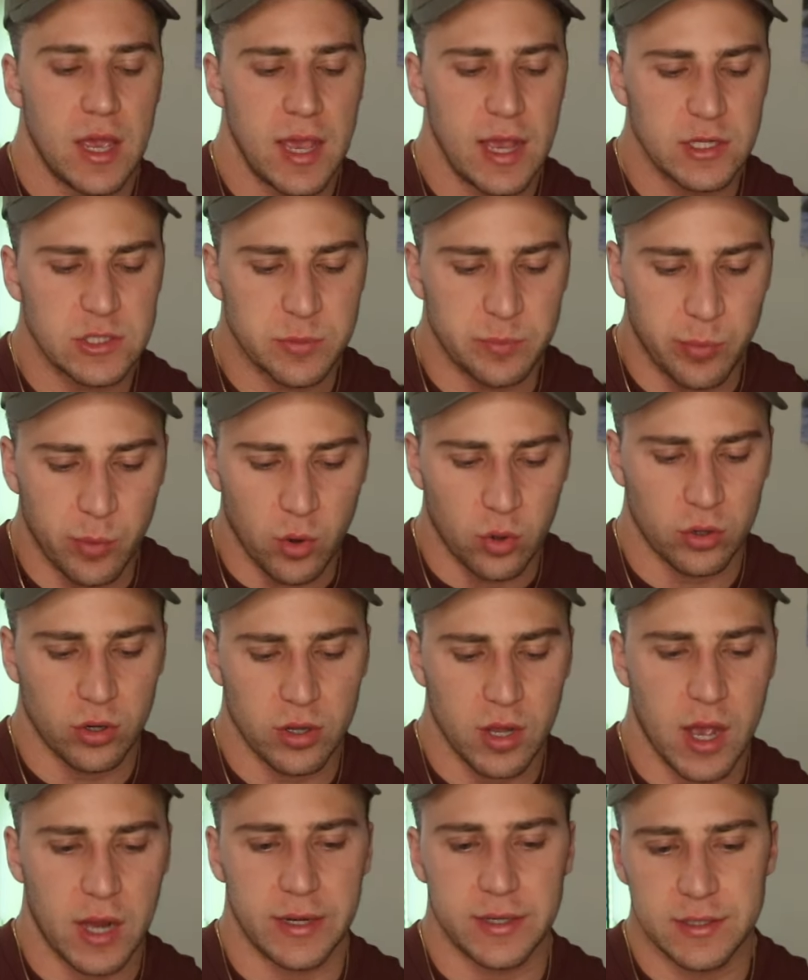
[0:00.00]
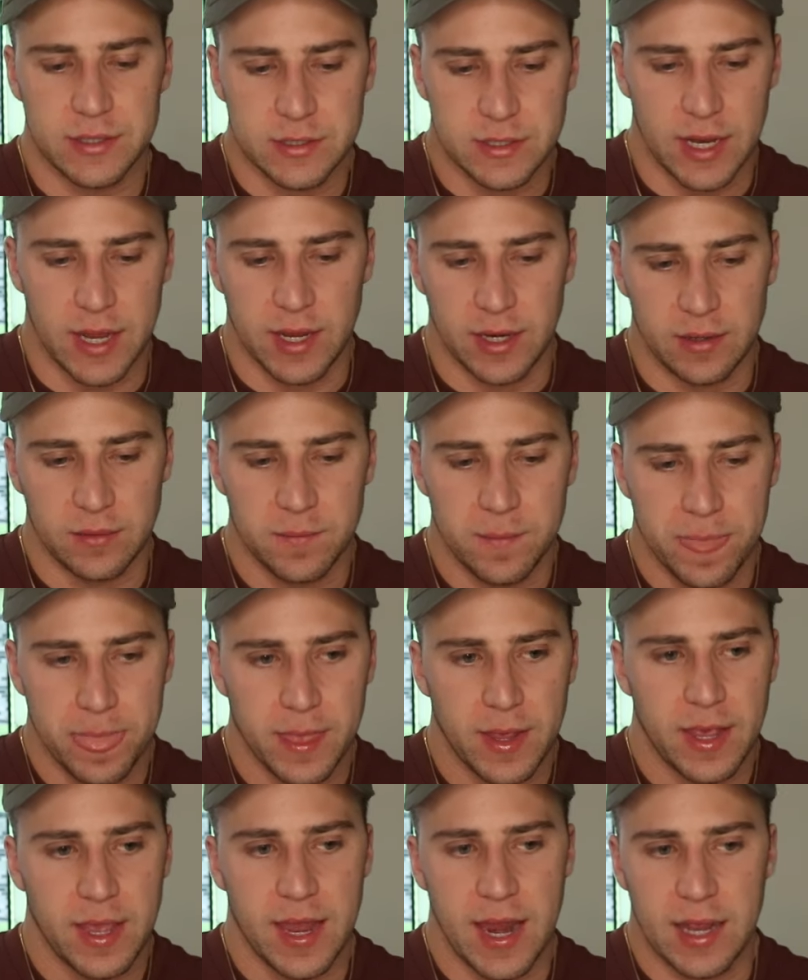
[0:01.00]
It's borderline insane,
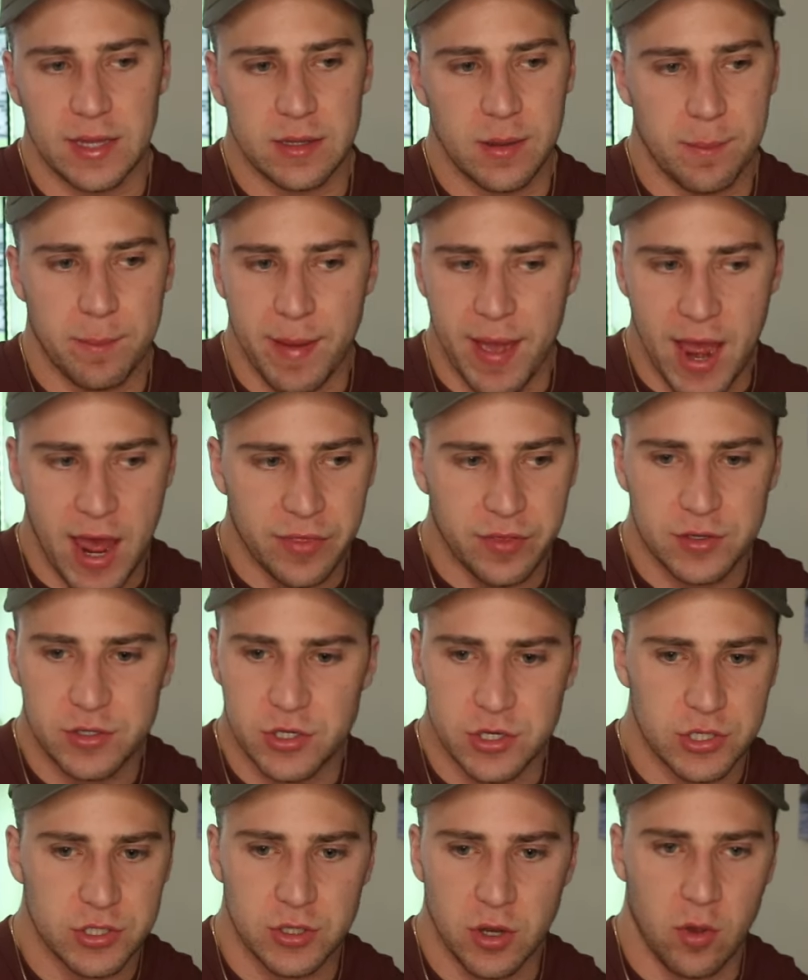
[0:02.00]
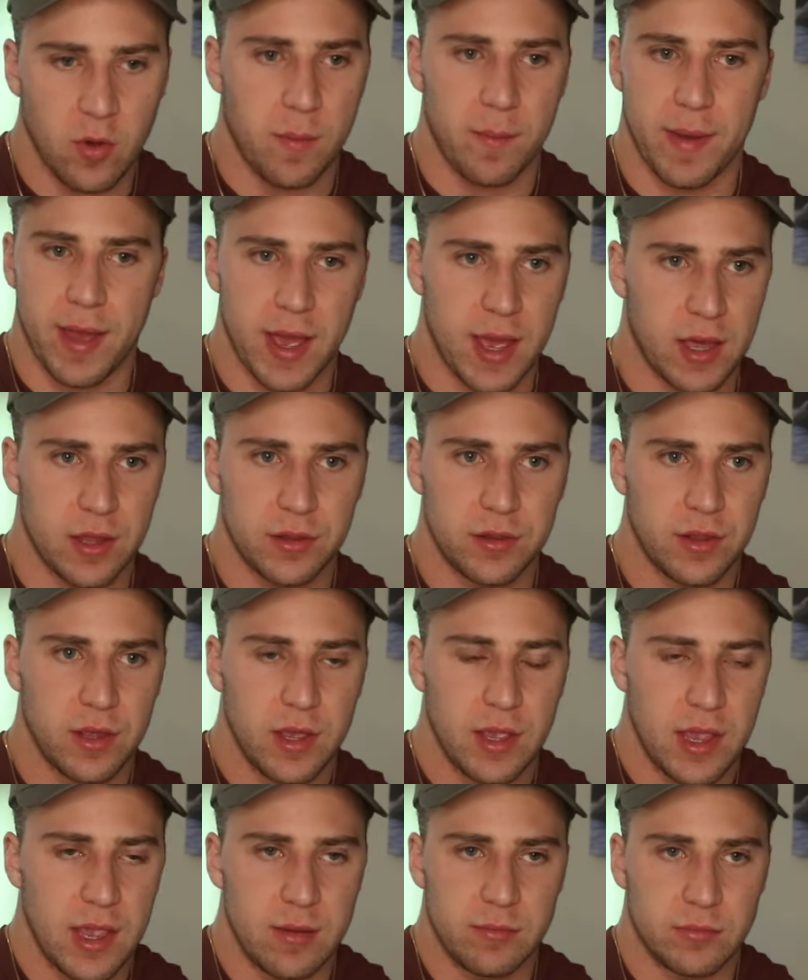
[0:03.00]
and the math just don't math
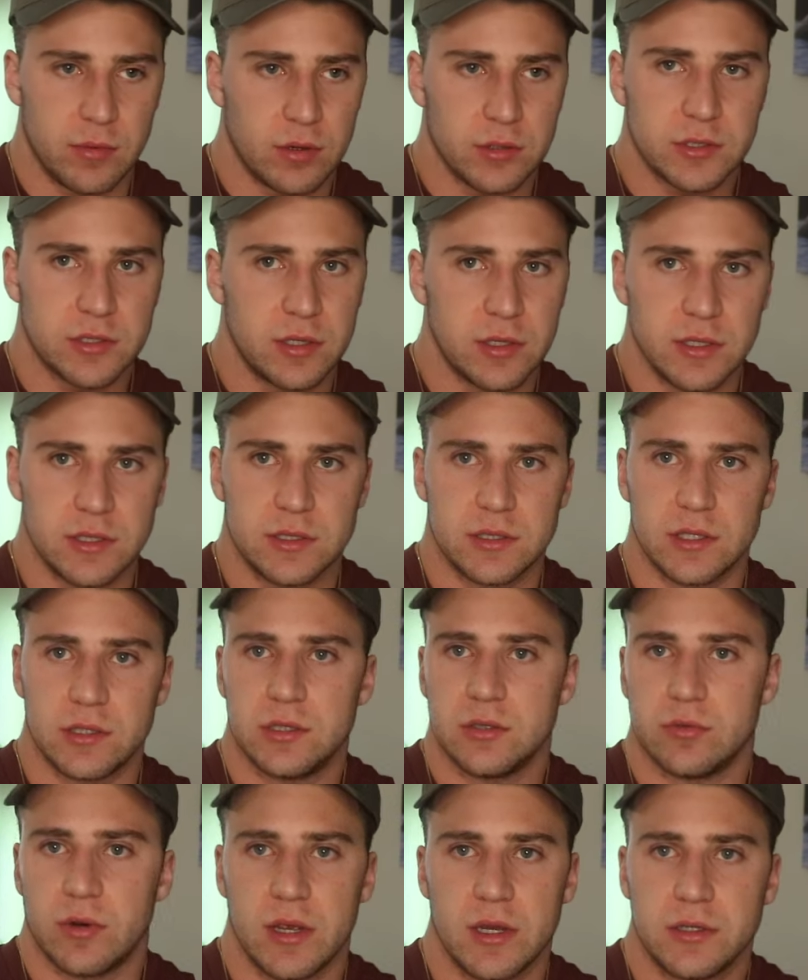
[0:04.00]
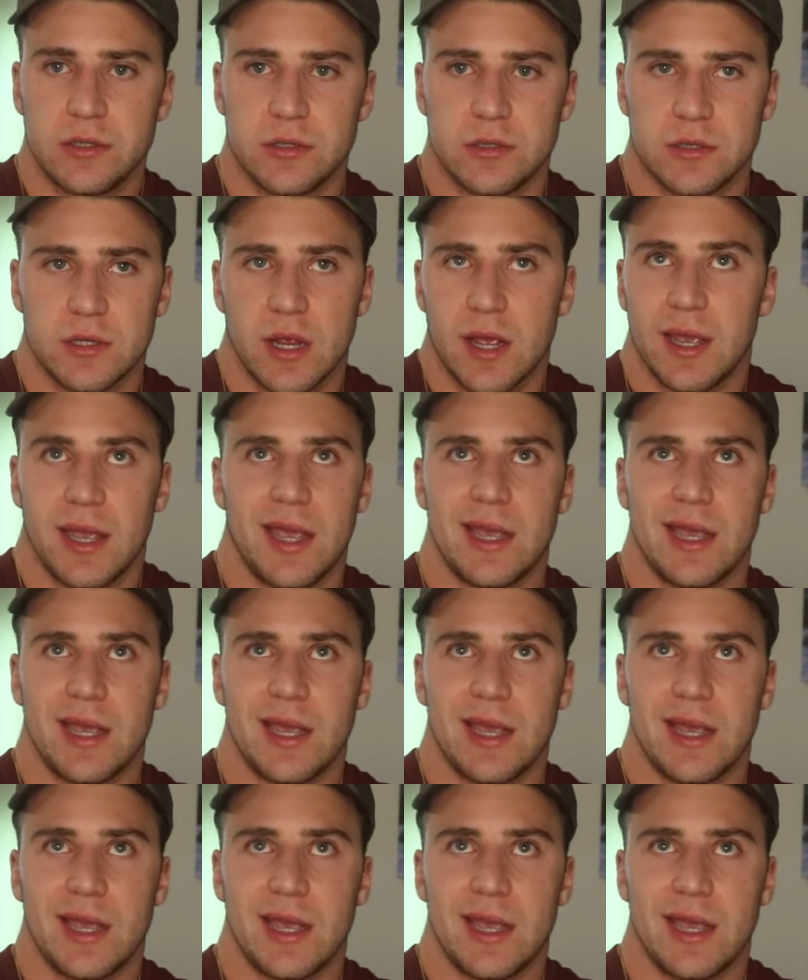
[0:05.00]
in most of these situations.